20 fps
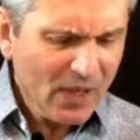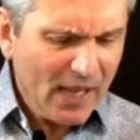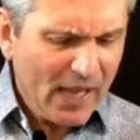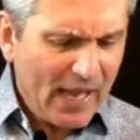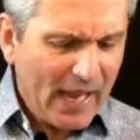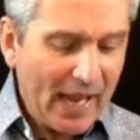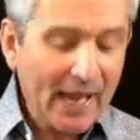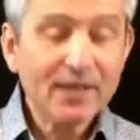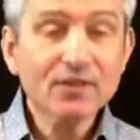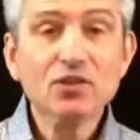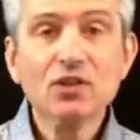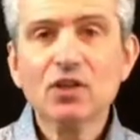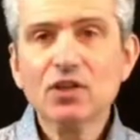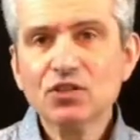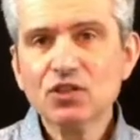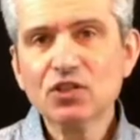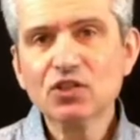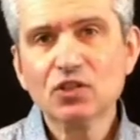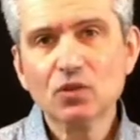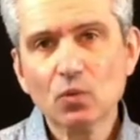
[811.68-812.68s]
And
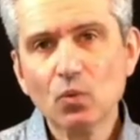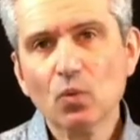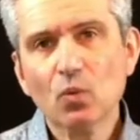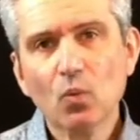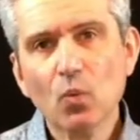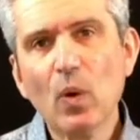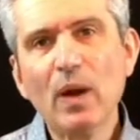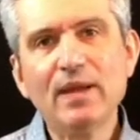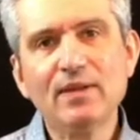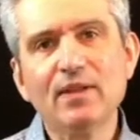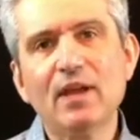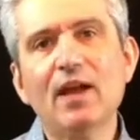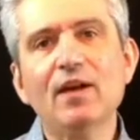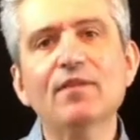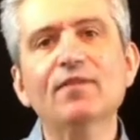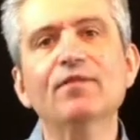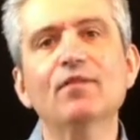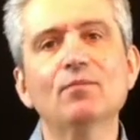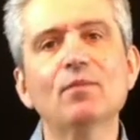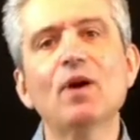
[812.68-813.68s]
just wait there
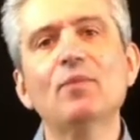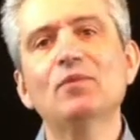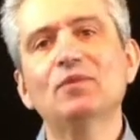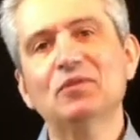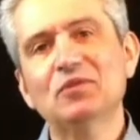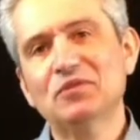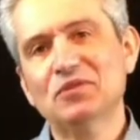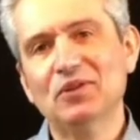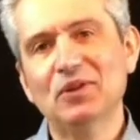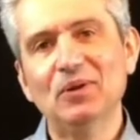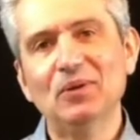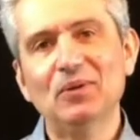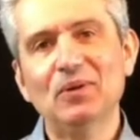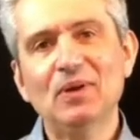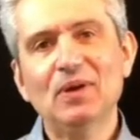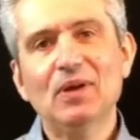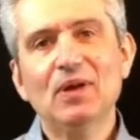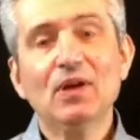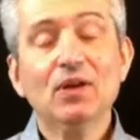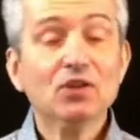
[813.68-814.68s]
for a moment or two.
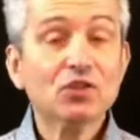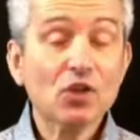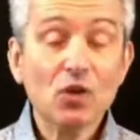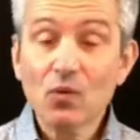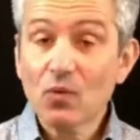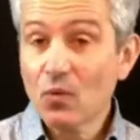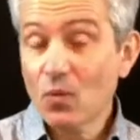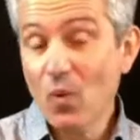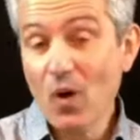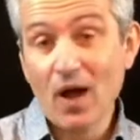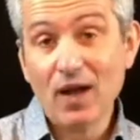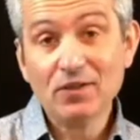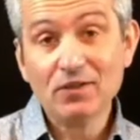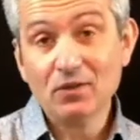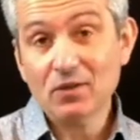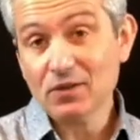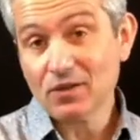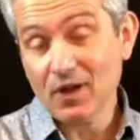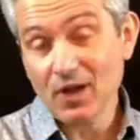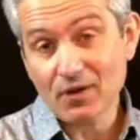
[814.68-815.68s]
So what I
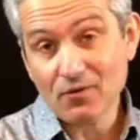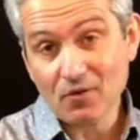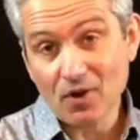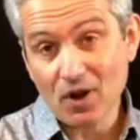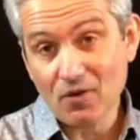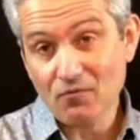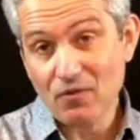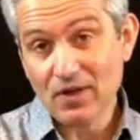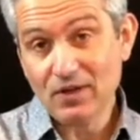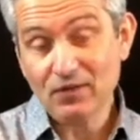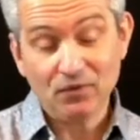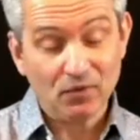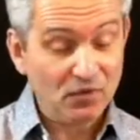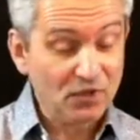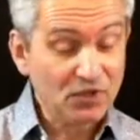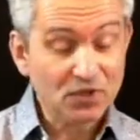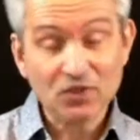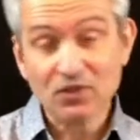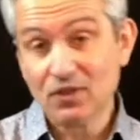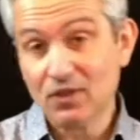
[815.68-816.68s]
do is I read through.
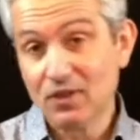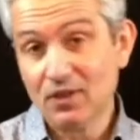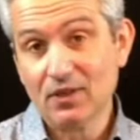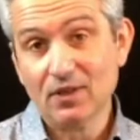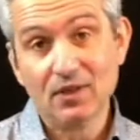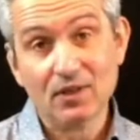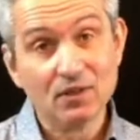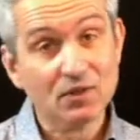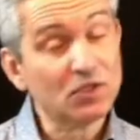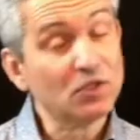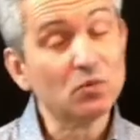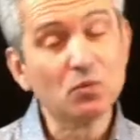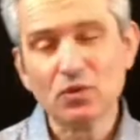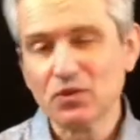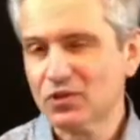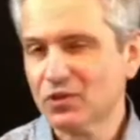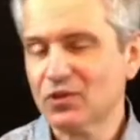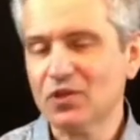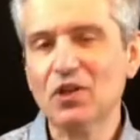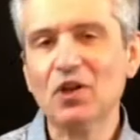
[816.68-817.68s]
This is what
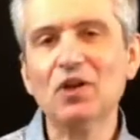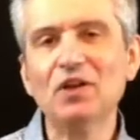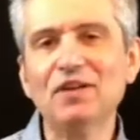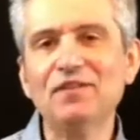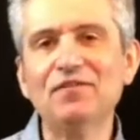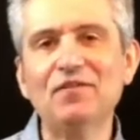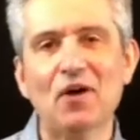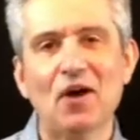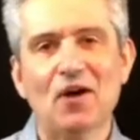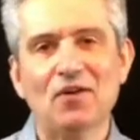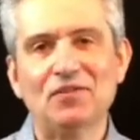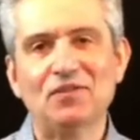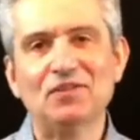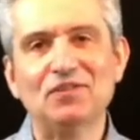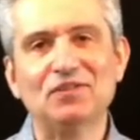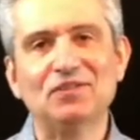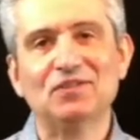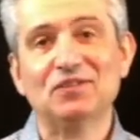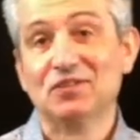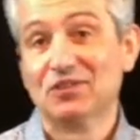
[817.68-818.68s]
the early
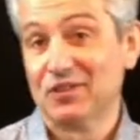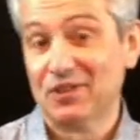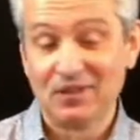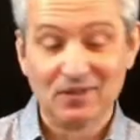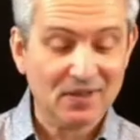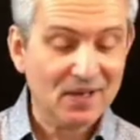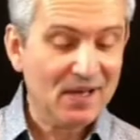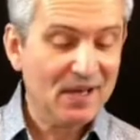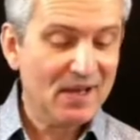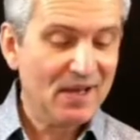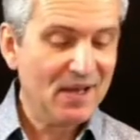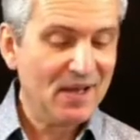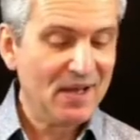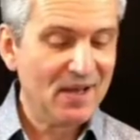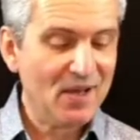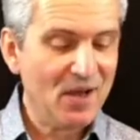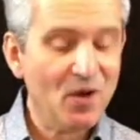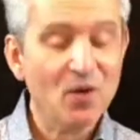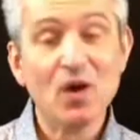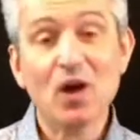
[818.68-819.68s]
fathers,
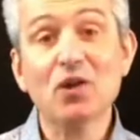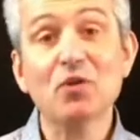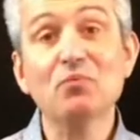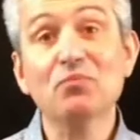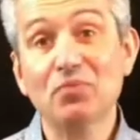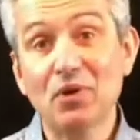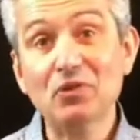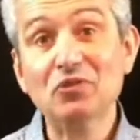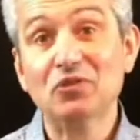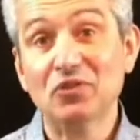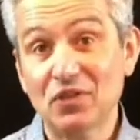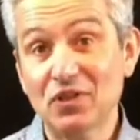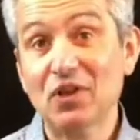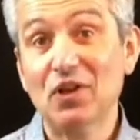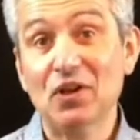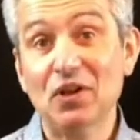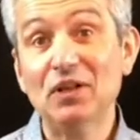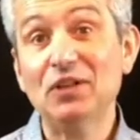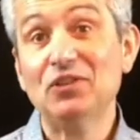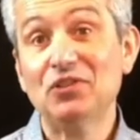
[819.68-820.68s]
an approach that the
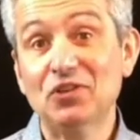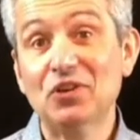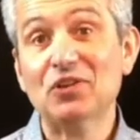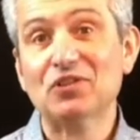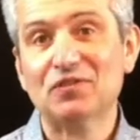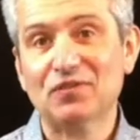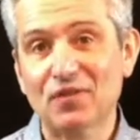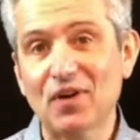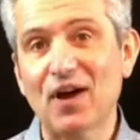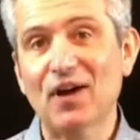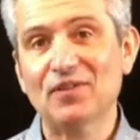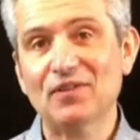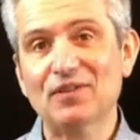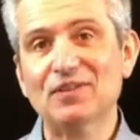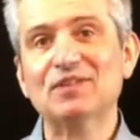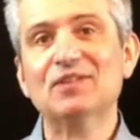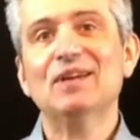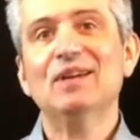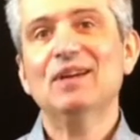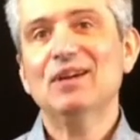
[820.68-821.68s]
early church
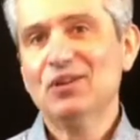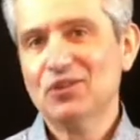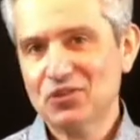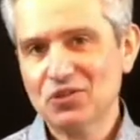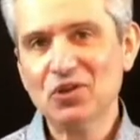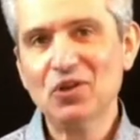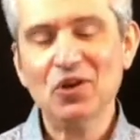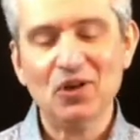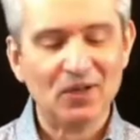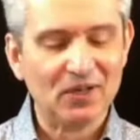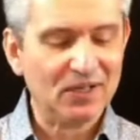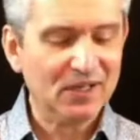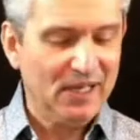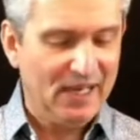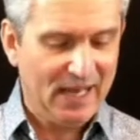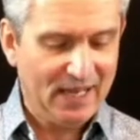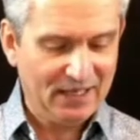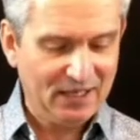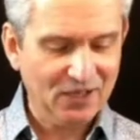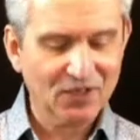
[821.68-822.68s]
fathers took
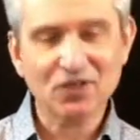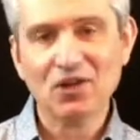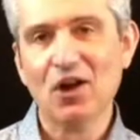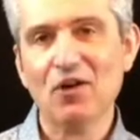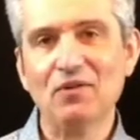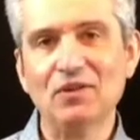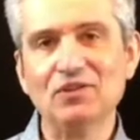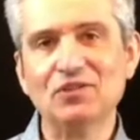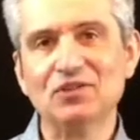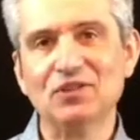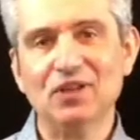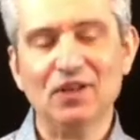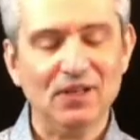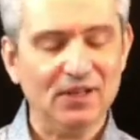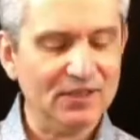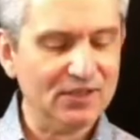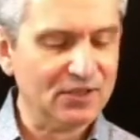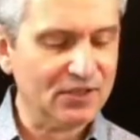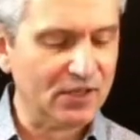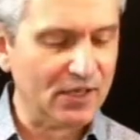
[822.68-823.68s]
and encouraged the
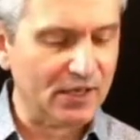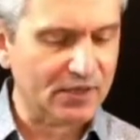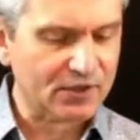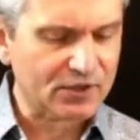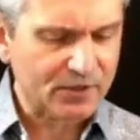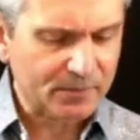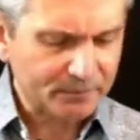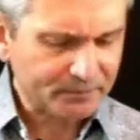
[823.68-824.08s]
early church.